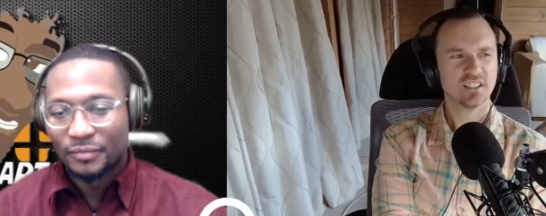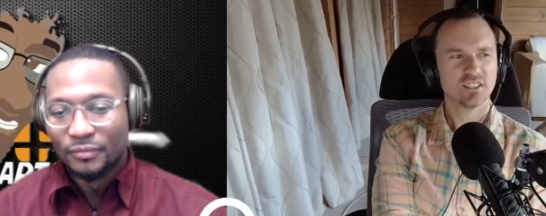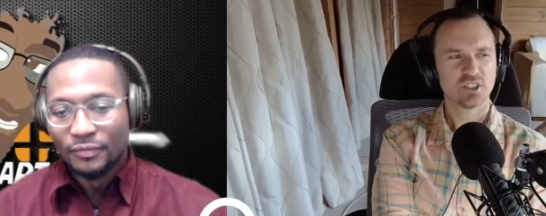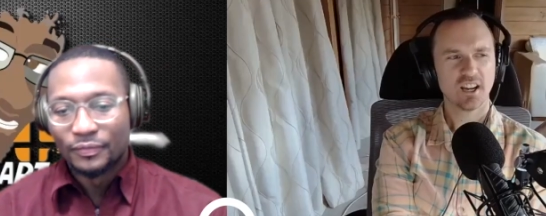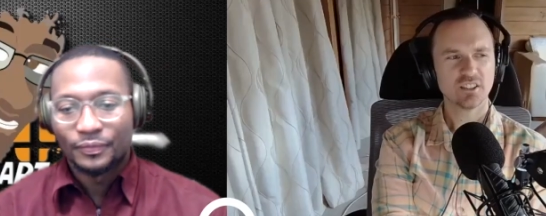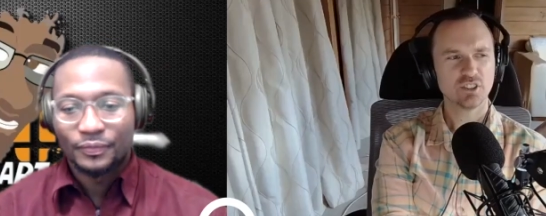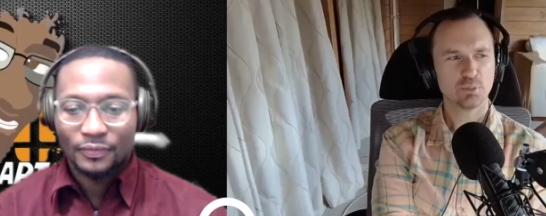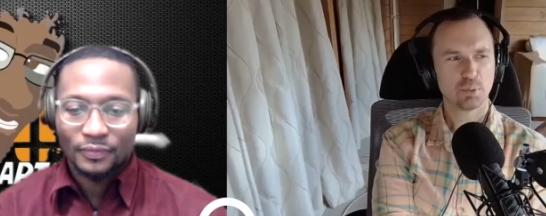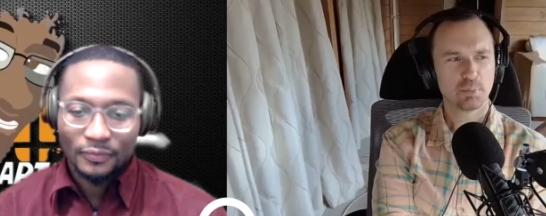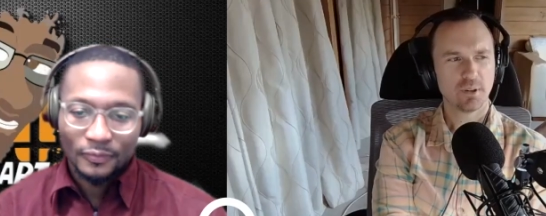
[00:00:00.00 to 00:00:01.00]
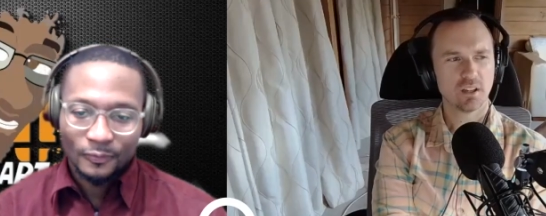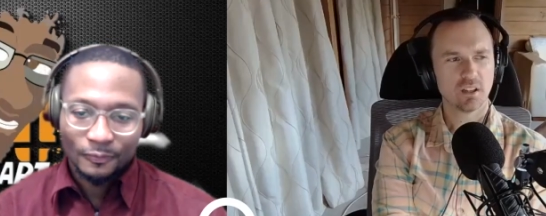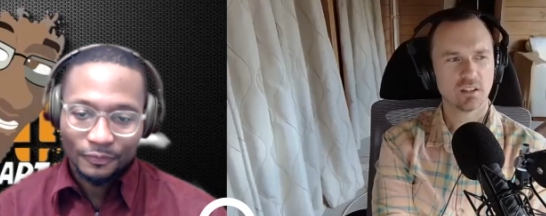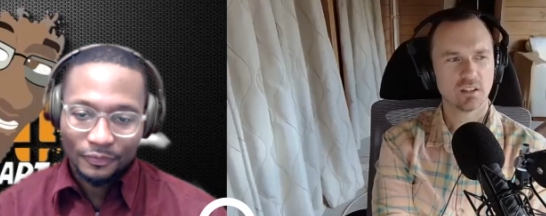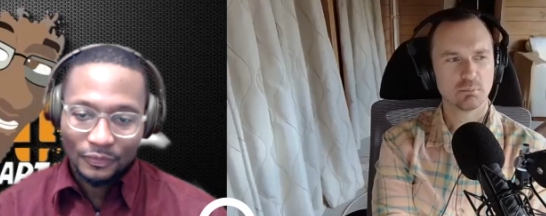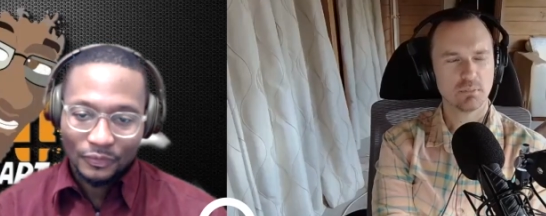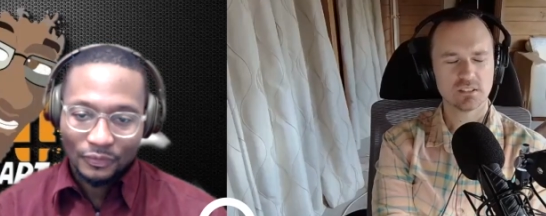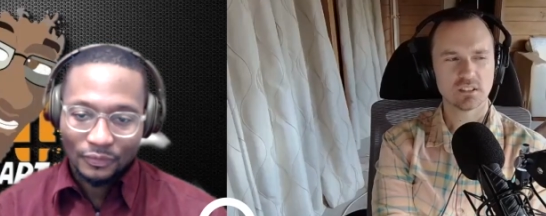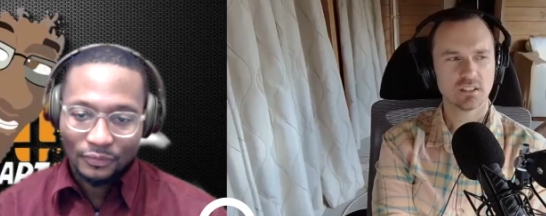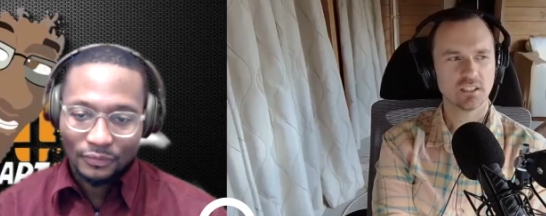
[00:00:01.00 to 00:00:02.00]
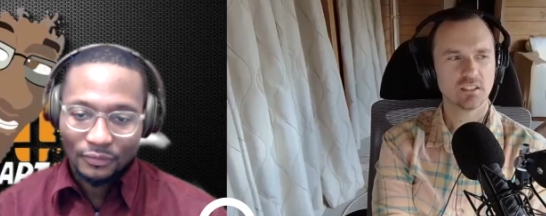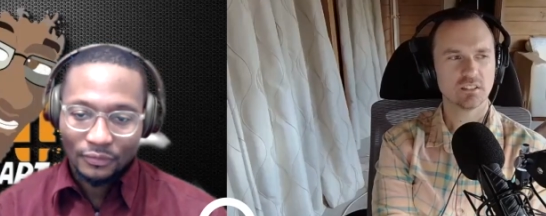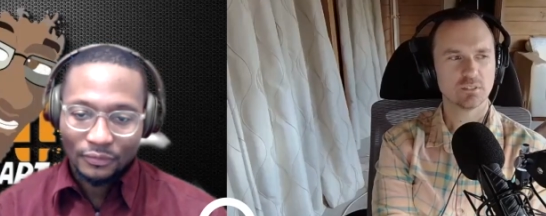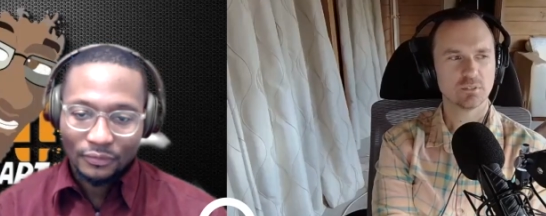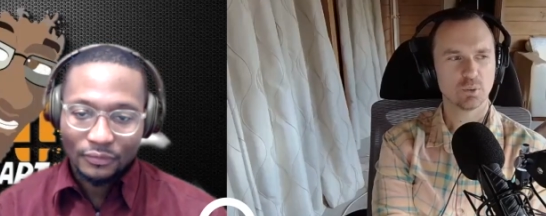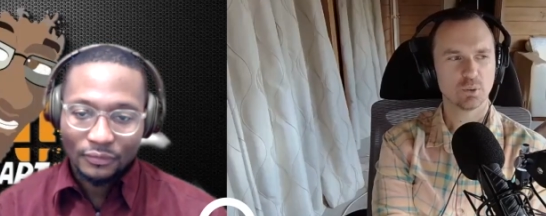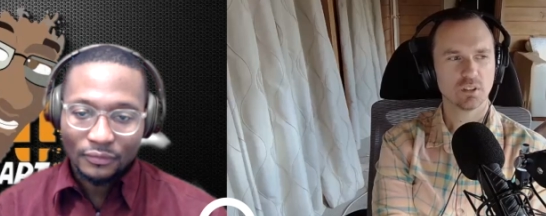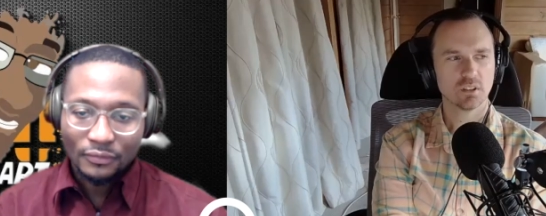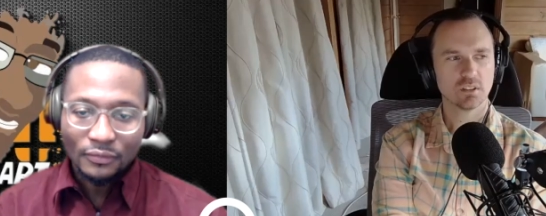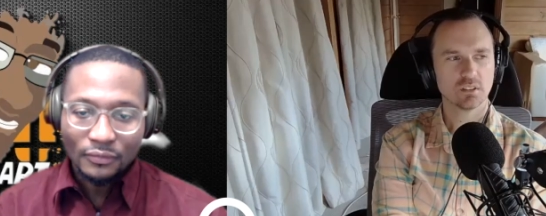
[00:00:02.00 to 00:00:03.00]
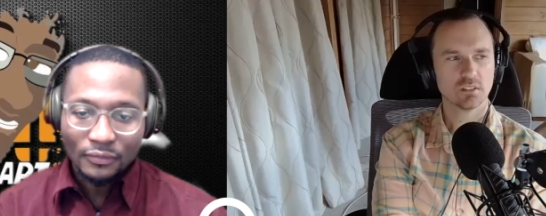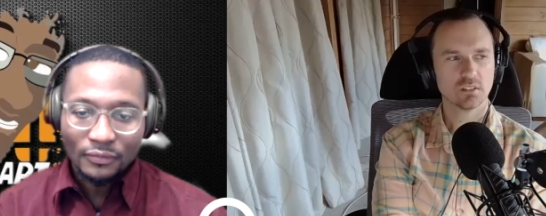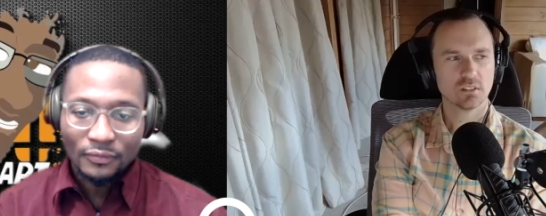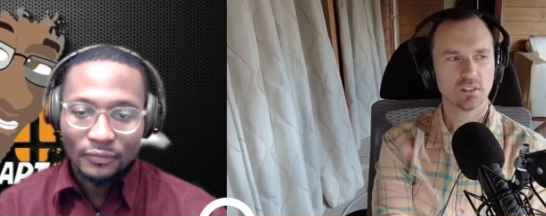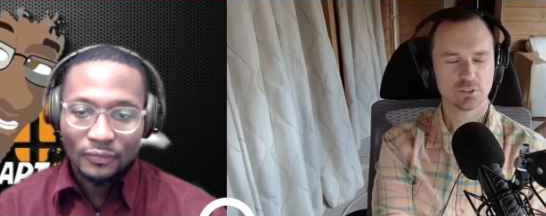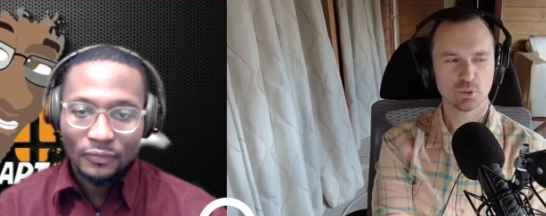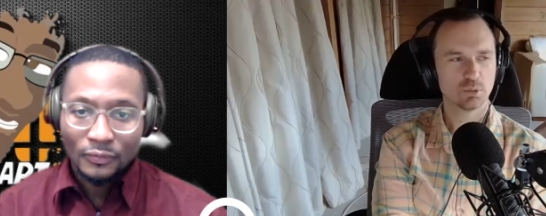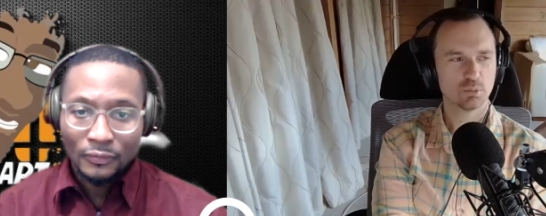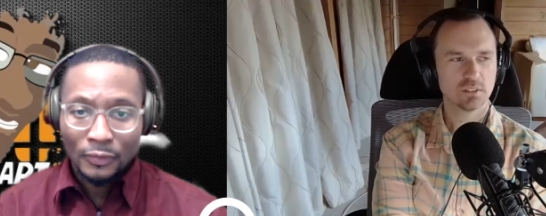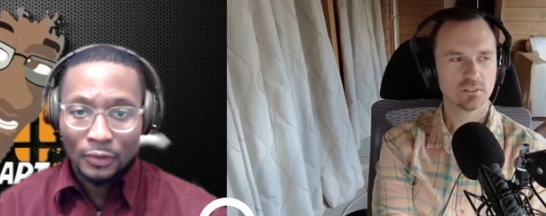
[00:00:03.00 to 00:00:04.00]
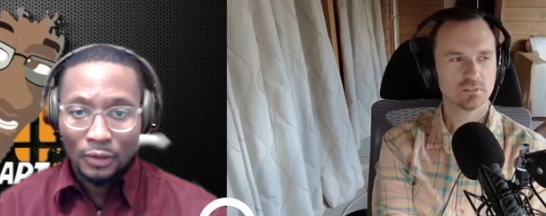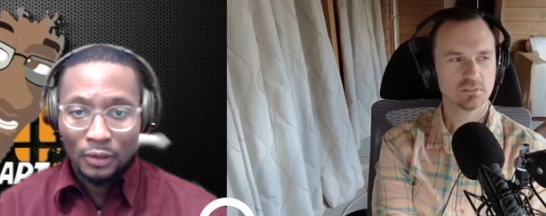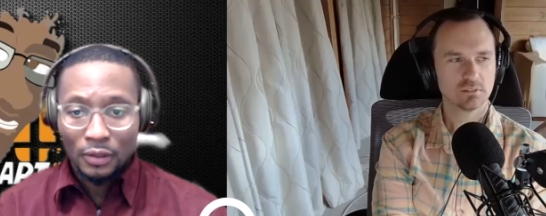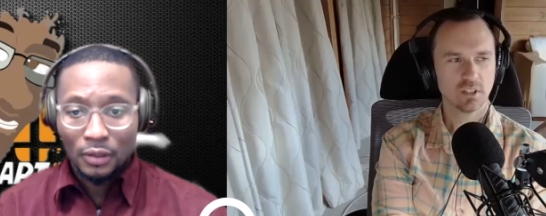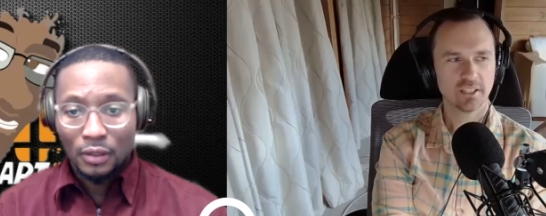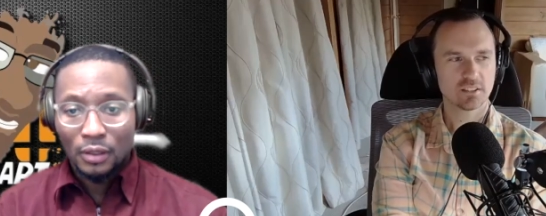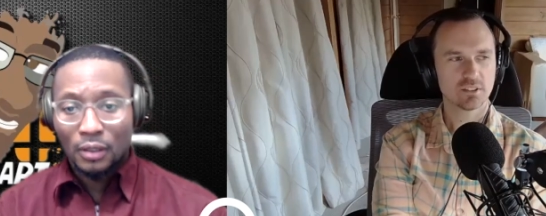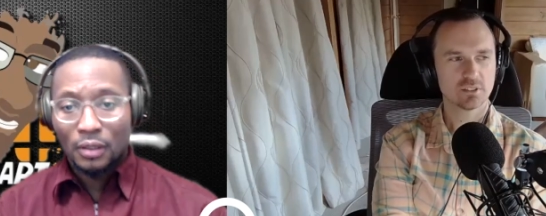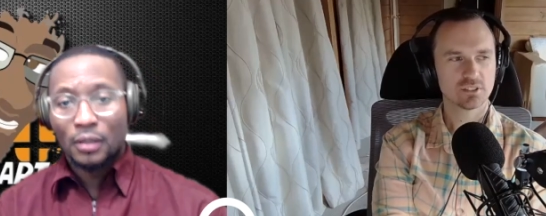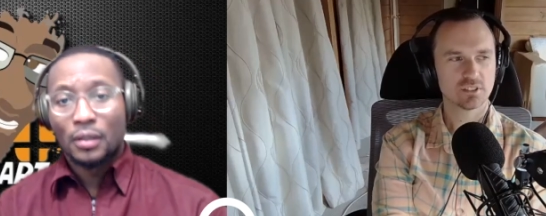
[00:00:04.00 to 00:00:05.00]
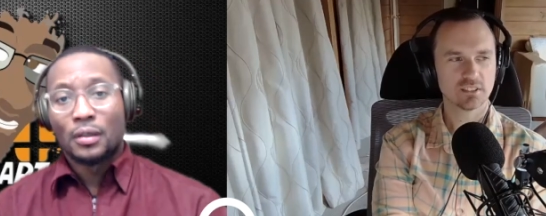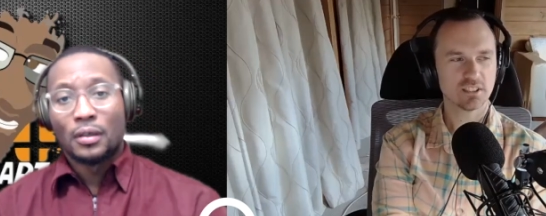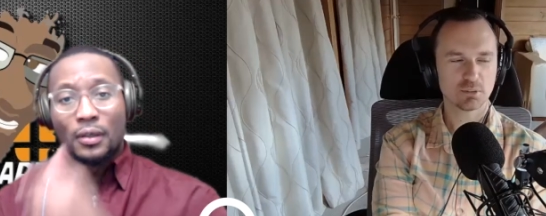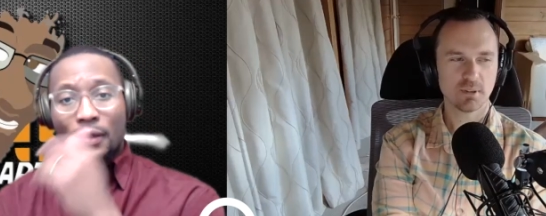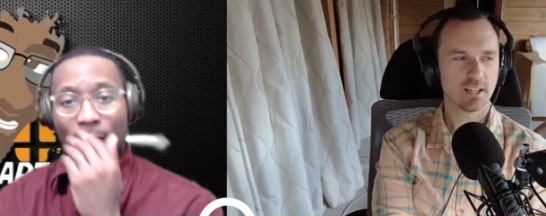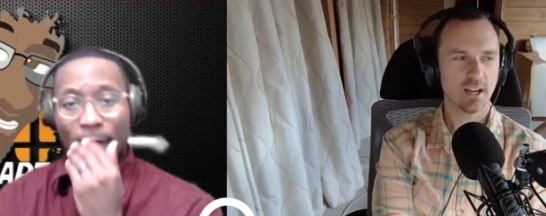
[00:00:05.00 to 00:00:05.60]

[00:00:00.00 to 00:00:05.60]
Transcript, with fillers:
Speaker 1: So how do you prepare mentally for a tournament, right? Because it doesn't uh-huh.